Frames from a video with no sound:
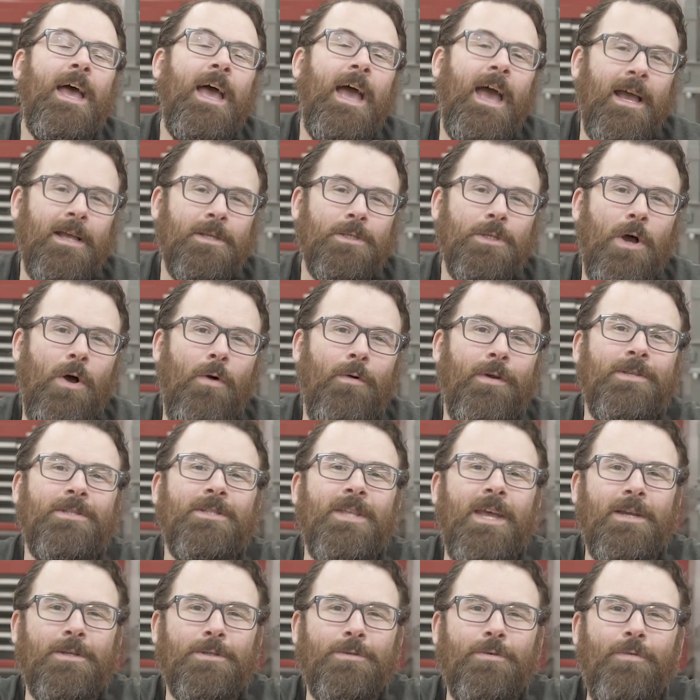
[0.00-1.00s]
As always,
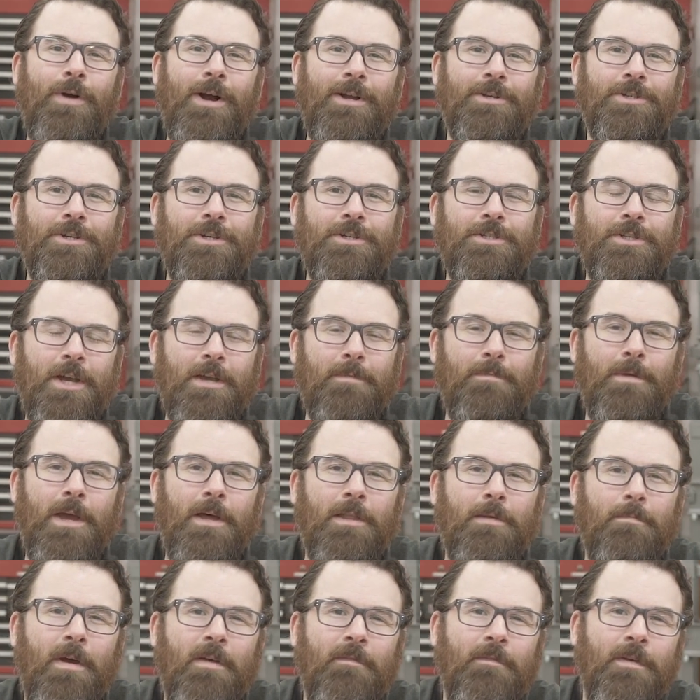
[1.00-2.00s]
thanks for watching. Check me
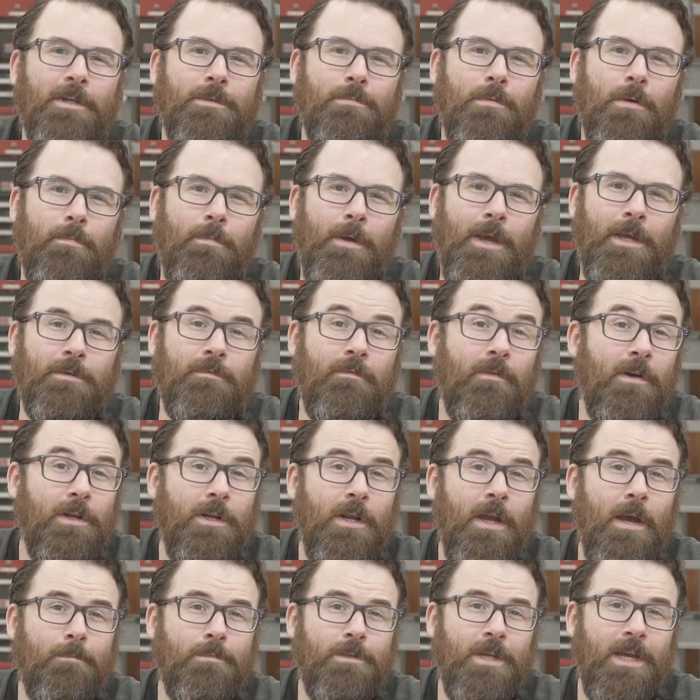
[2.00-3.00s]
out on my Facebook page for
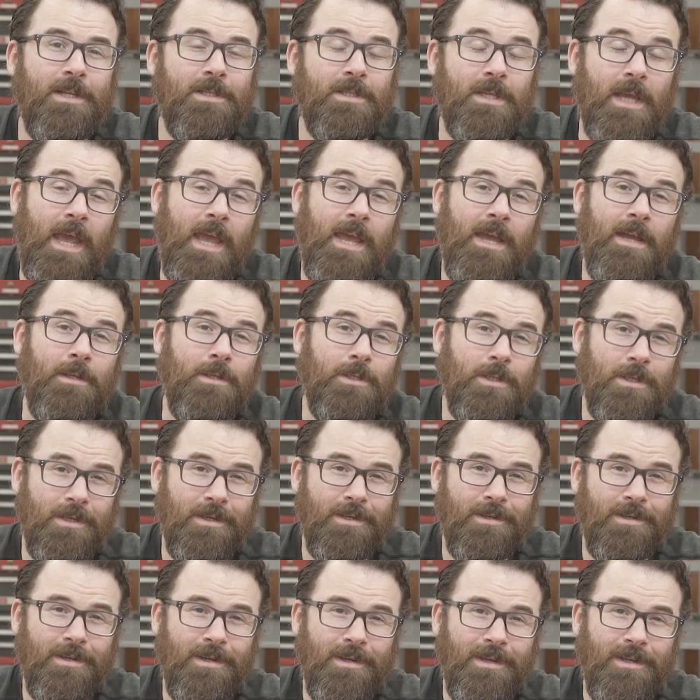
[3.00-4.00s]
any updates and
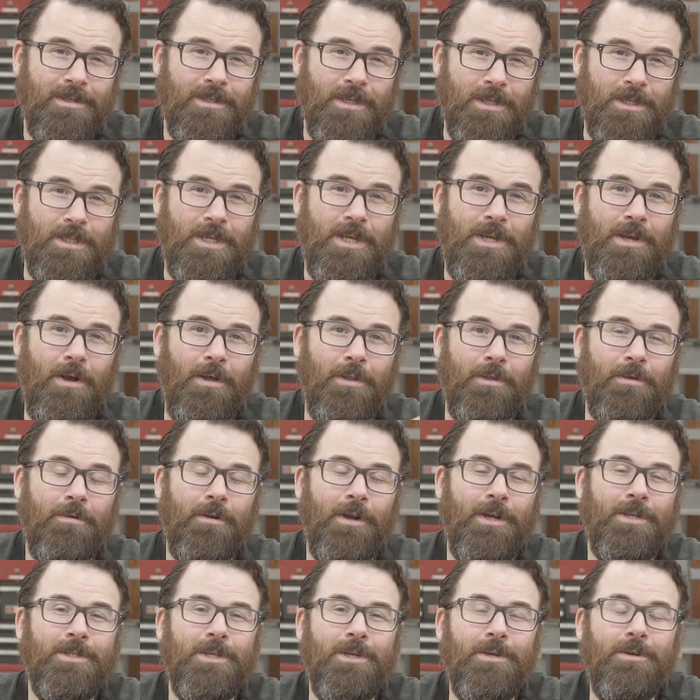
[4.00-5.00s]
to see all the
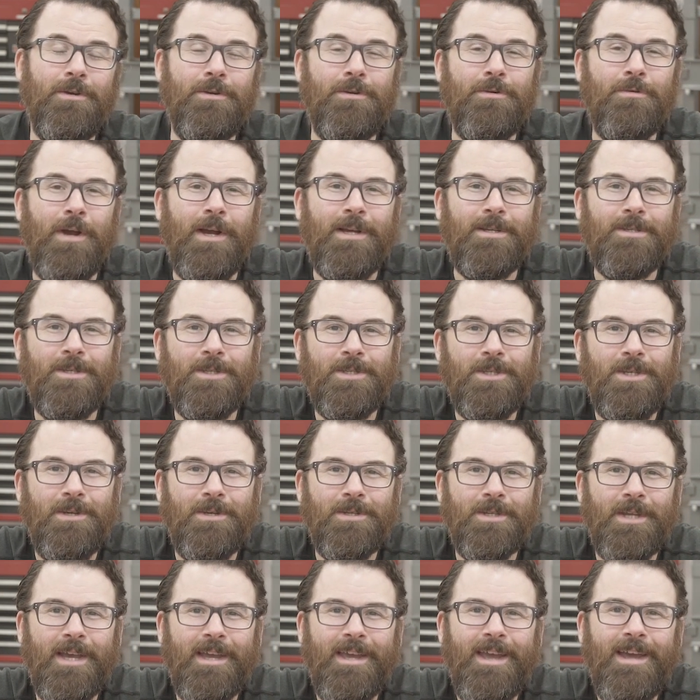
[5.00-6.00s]
crazy good Craigslist
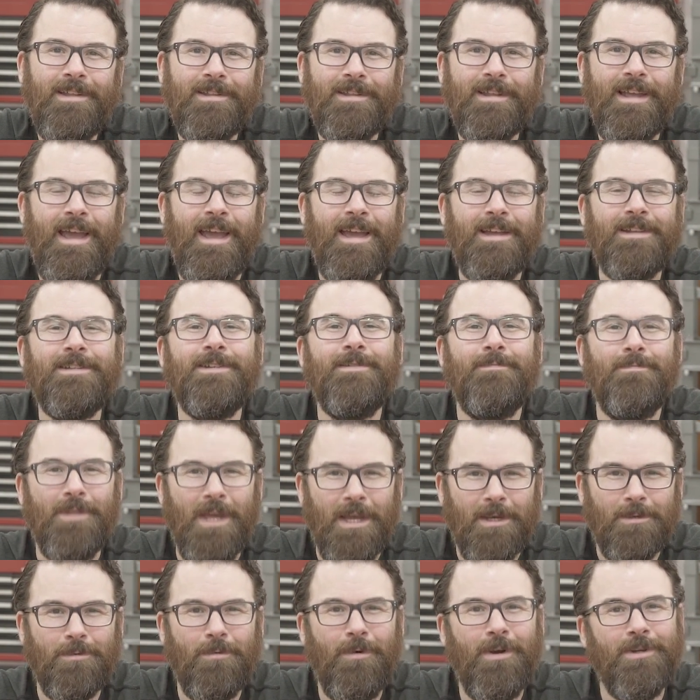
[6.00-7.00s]
deals I get. And
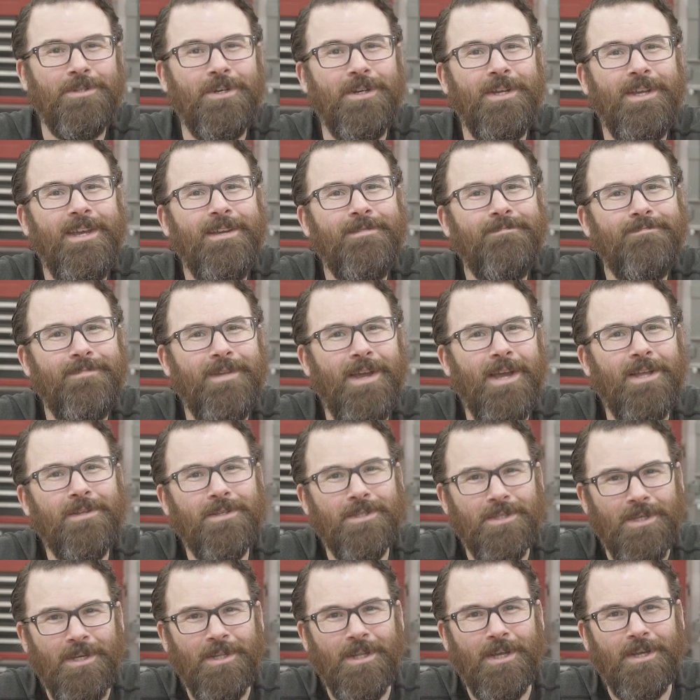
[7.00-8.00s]
thanks for watching again, and I'll
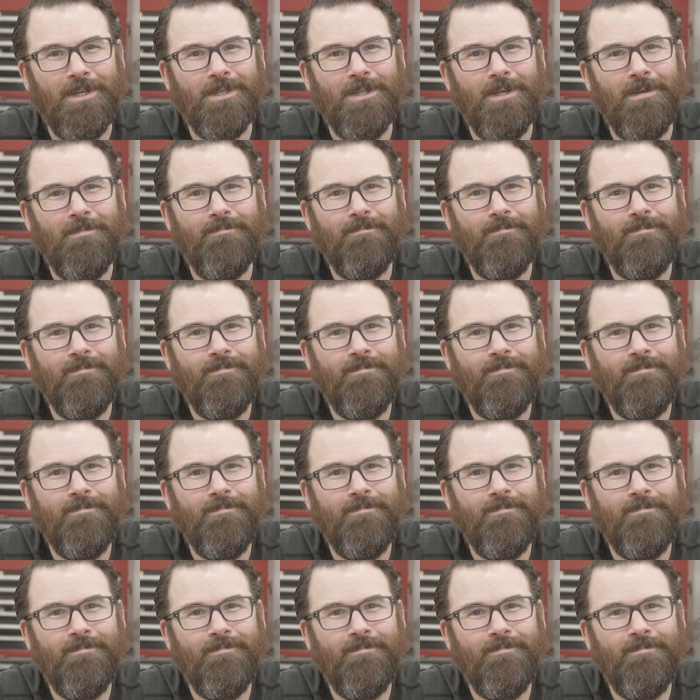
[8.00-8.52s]
see you next time.